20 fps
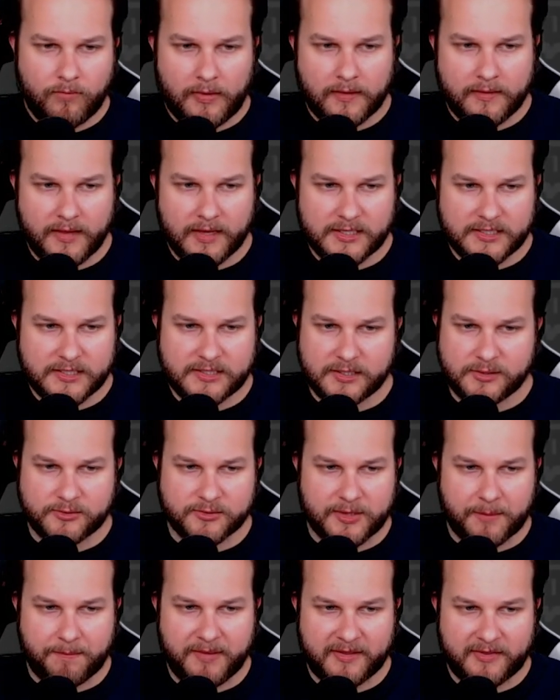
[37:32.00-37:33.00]
Like, this
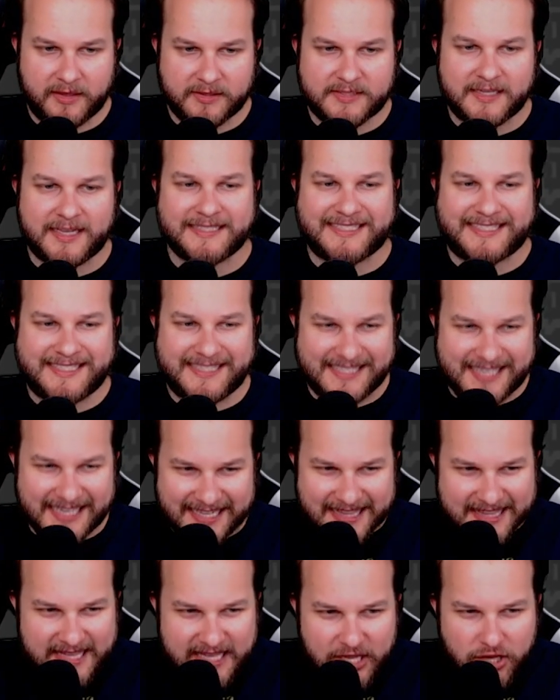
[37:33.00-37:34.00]
was a big thing. It's like a
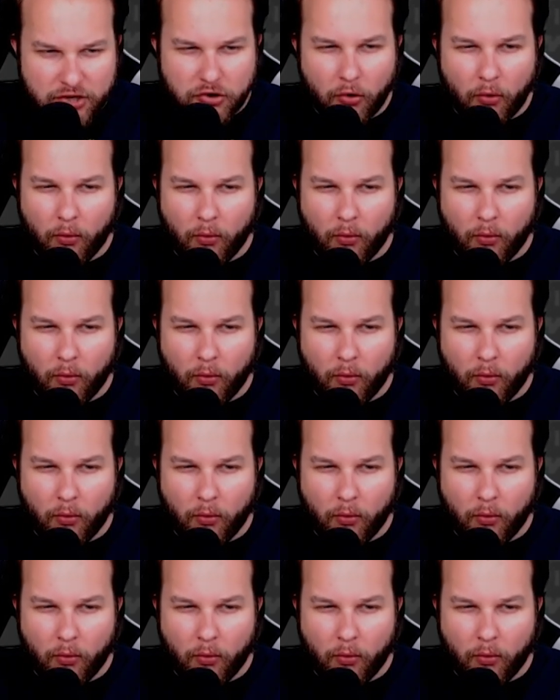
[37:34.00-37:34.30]
synthy,